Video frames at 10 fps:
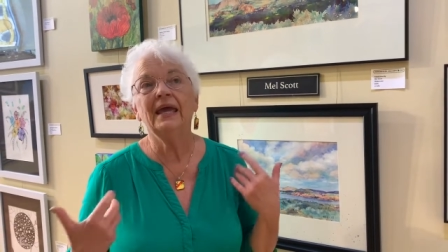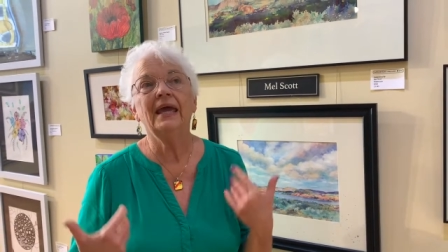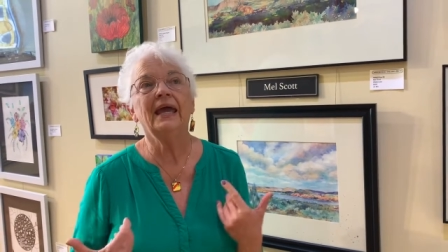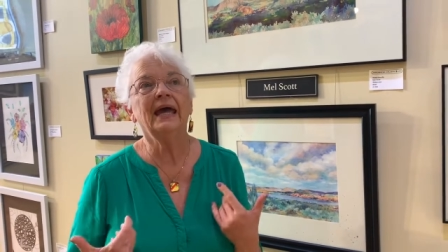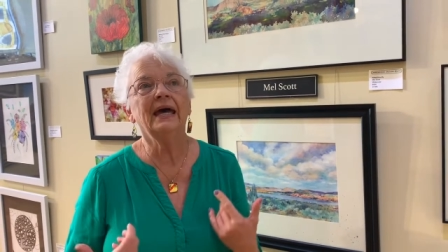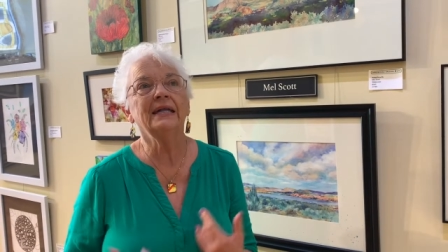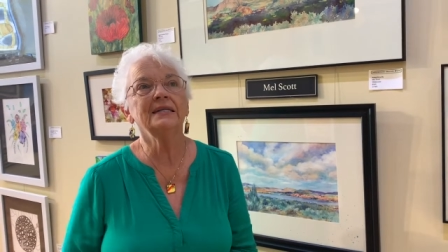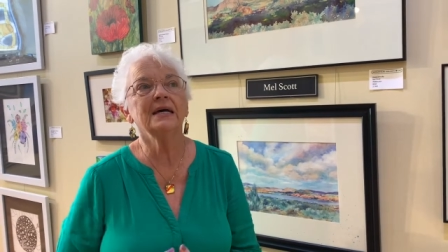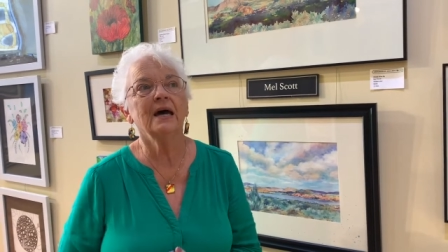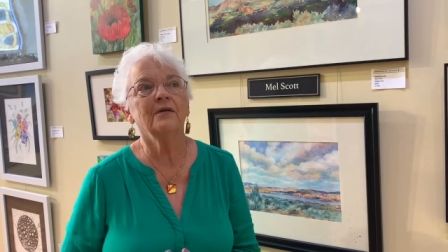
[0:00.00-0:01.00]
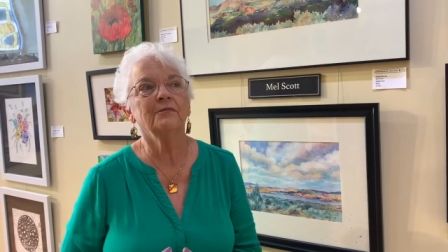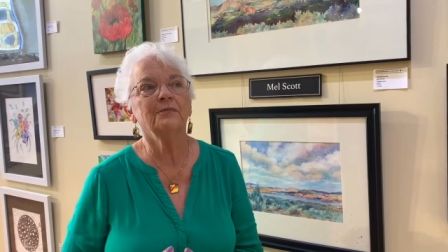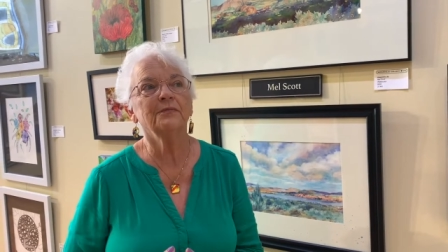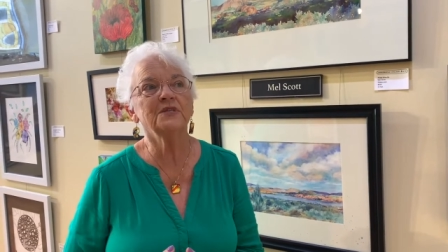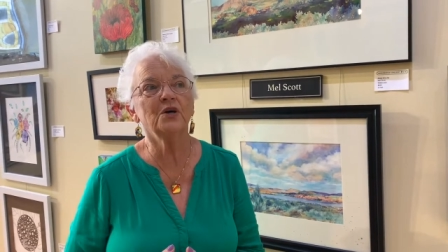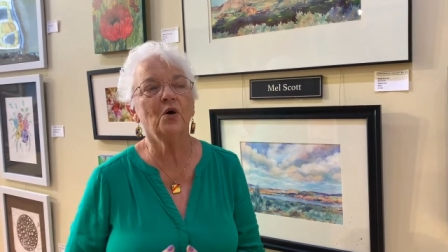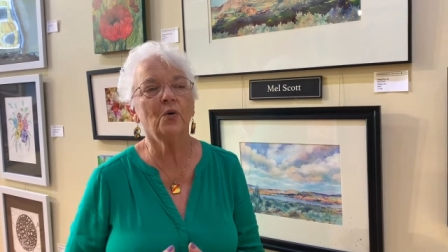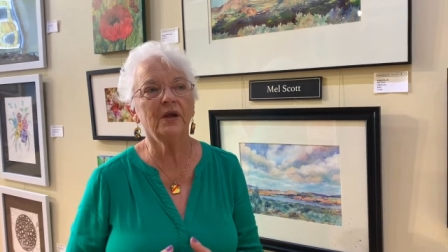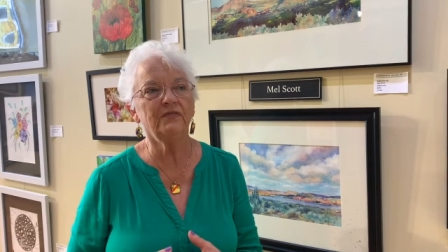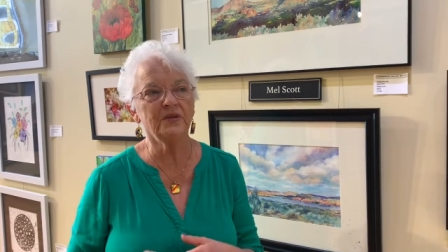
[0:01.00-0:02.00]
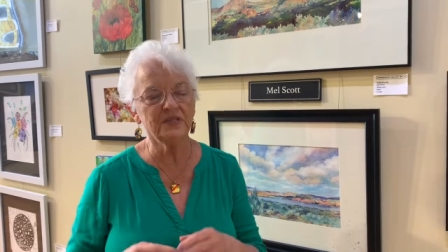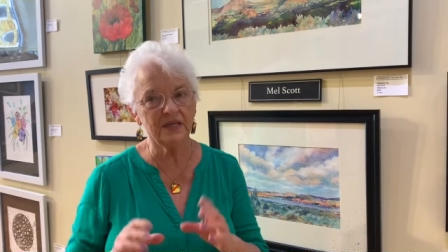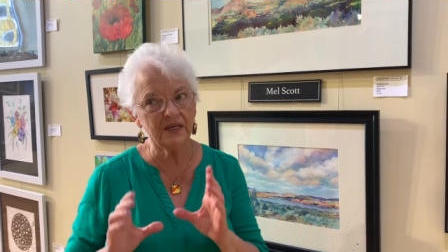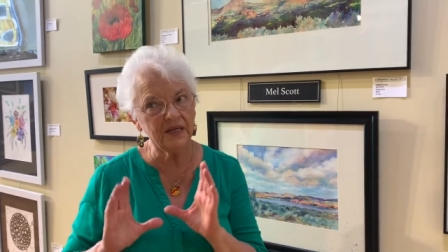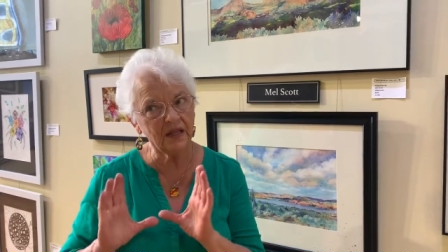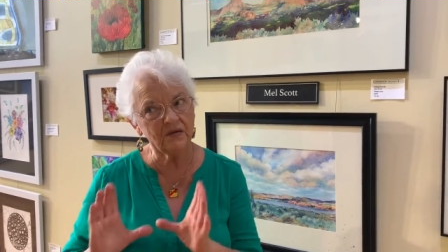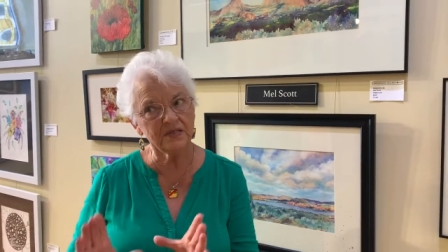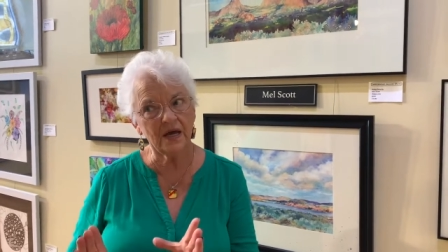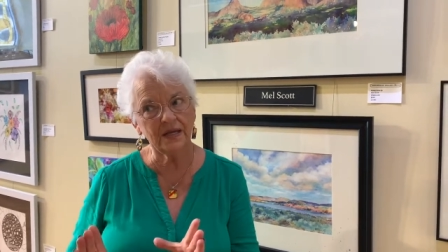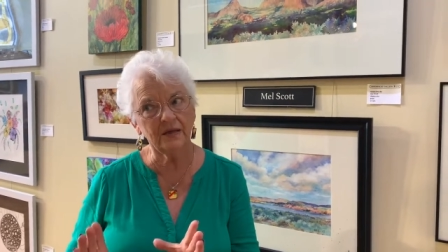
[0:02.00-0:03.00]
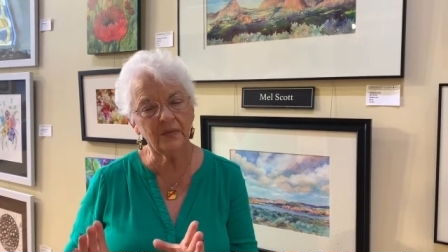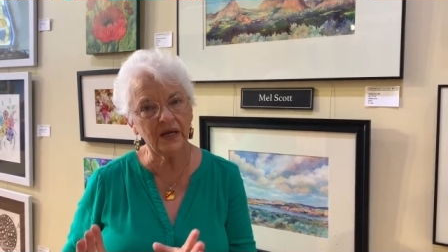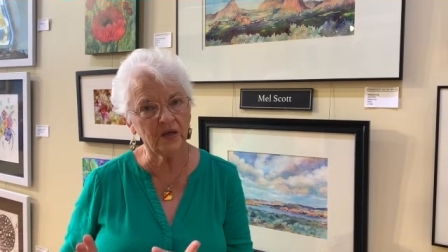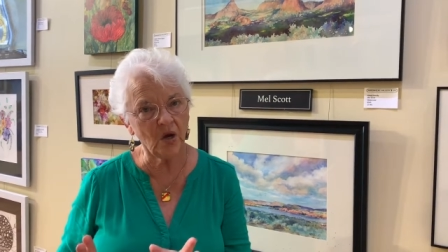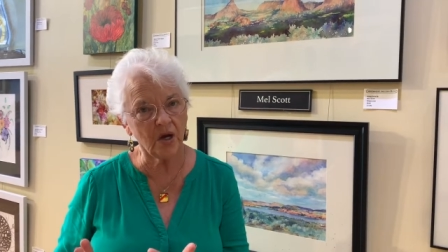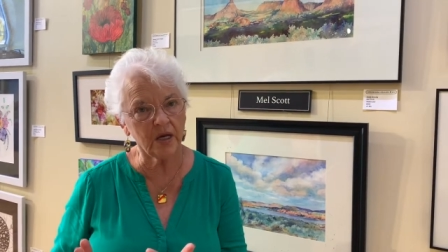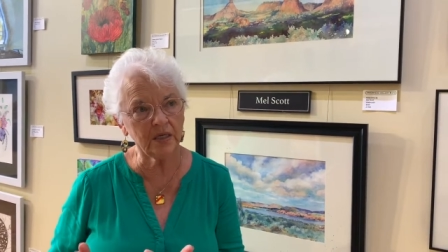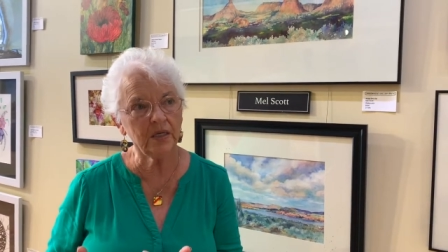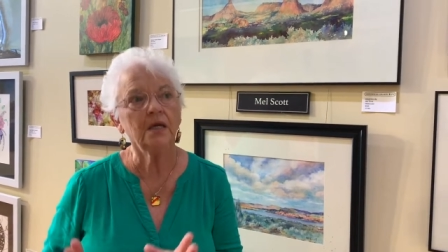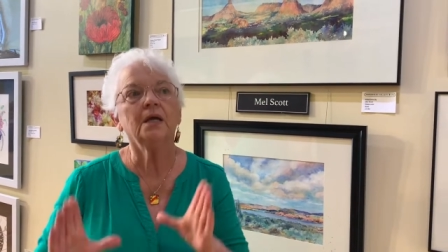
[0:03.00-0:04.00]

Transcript: and um, so if you see the yellow sign in my yard,